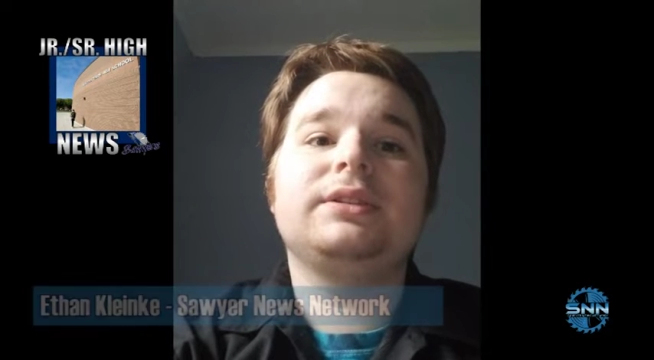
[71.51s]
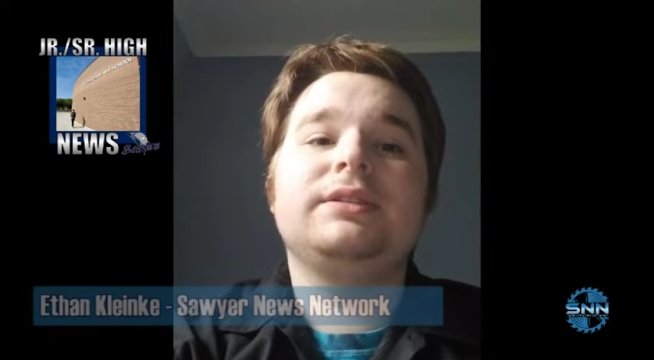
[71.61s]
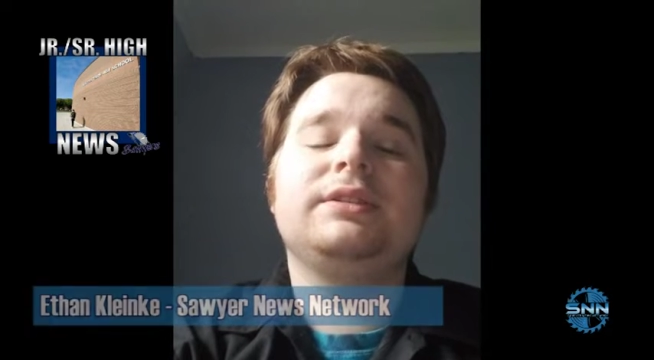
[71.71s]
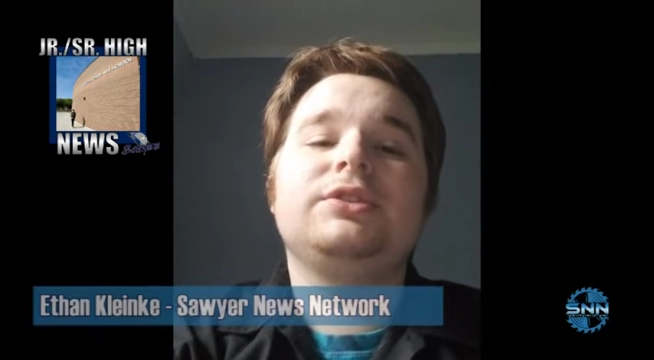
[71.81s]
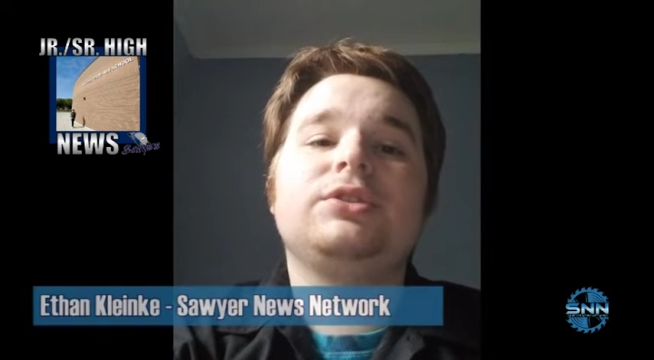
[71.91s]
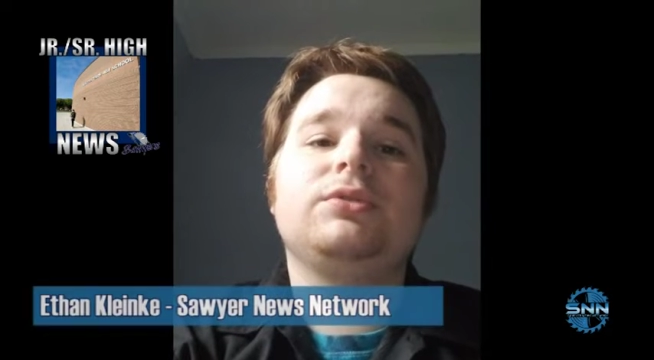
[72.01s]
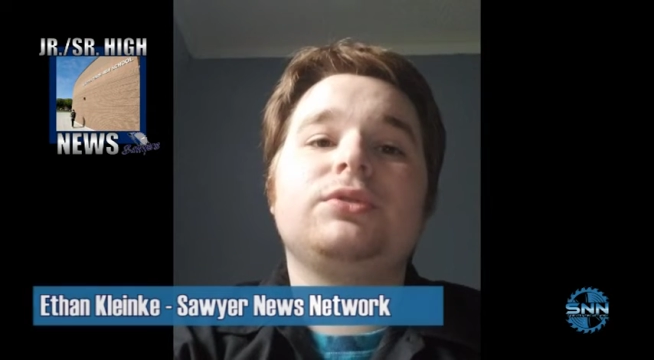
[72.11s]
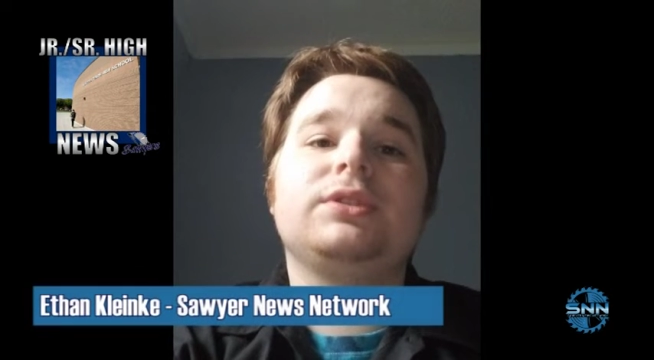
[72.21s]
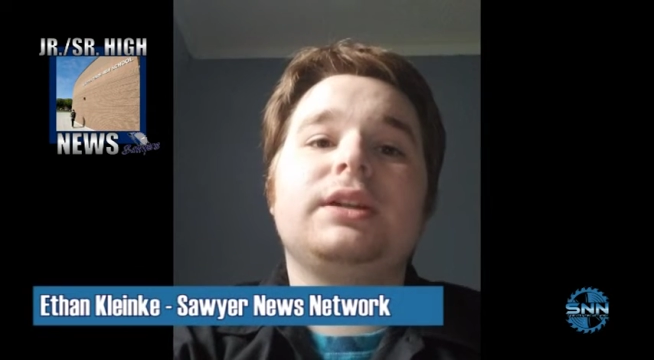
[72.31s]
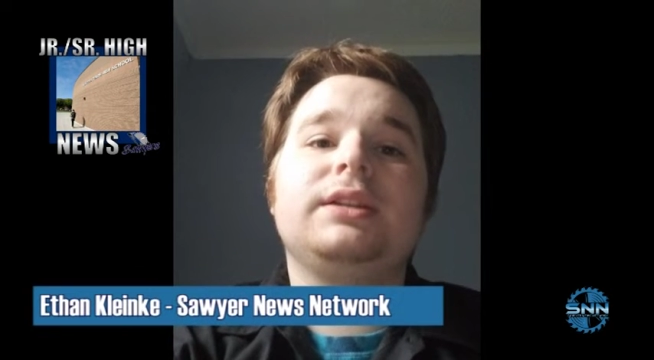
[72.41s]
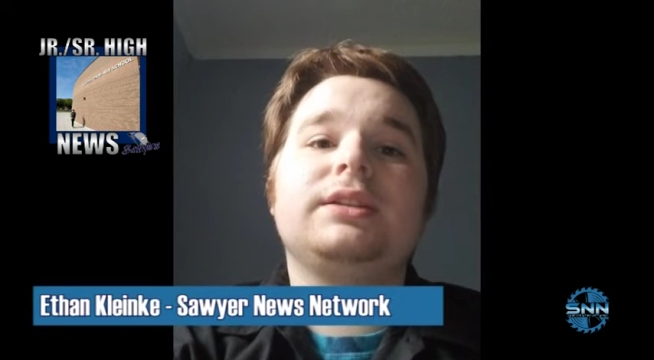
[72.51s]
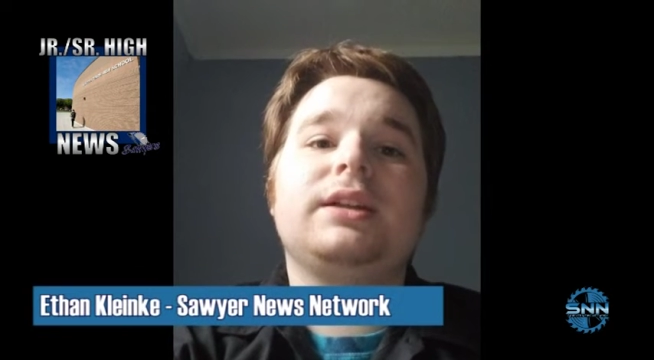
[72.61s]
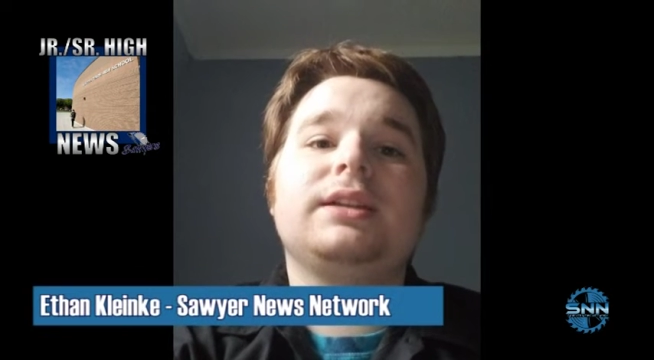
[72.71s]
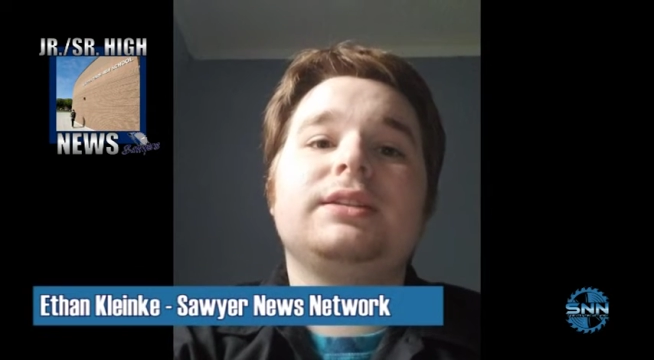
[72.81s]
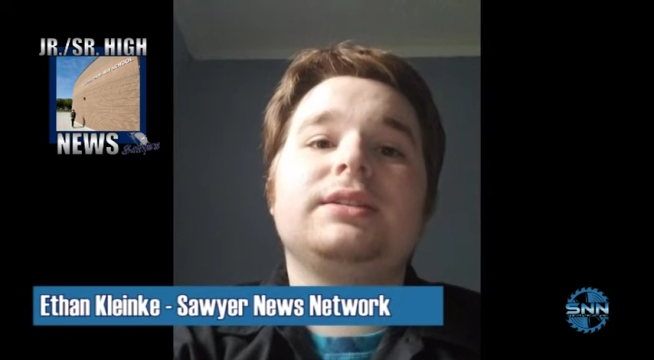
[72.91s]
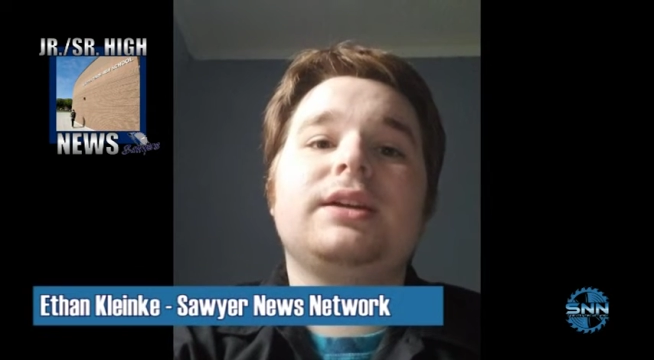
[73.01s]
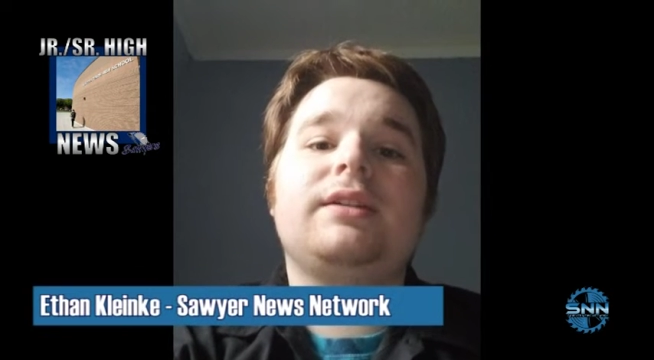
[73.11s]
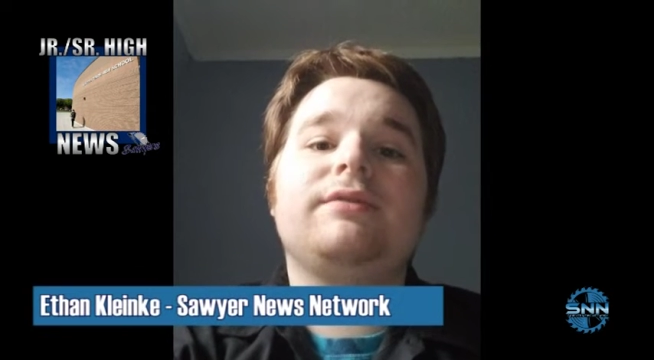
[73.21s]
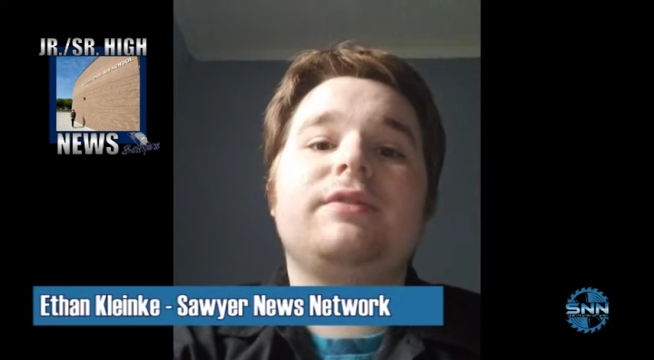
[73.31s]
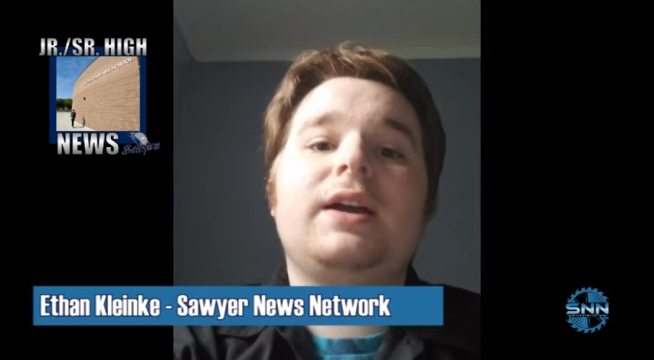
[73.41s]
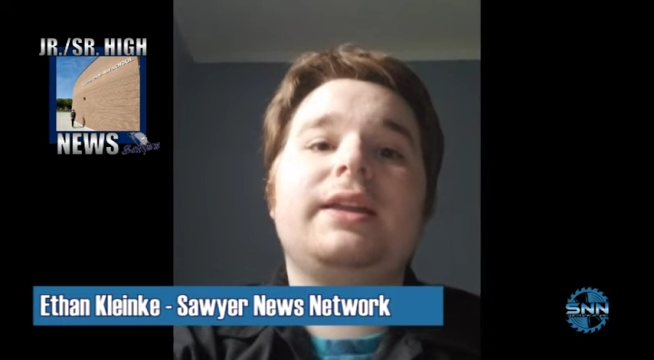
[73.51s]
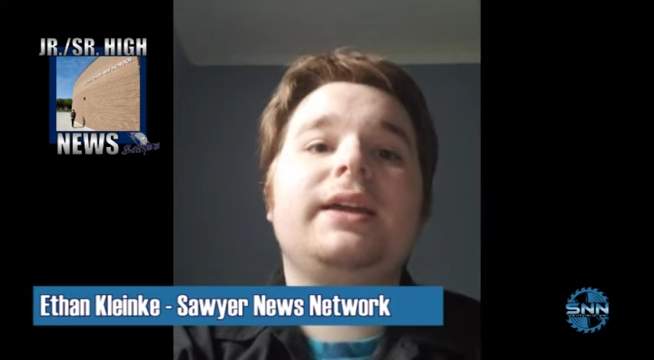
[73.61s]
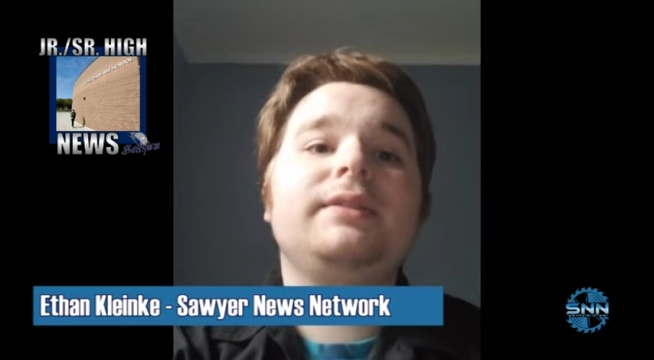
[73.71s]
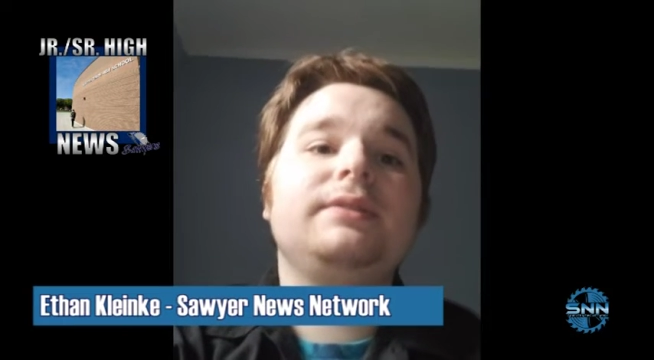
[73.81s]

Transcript: in their social studies classes on Friday.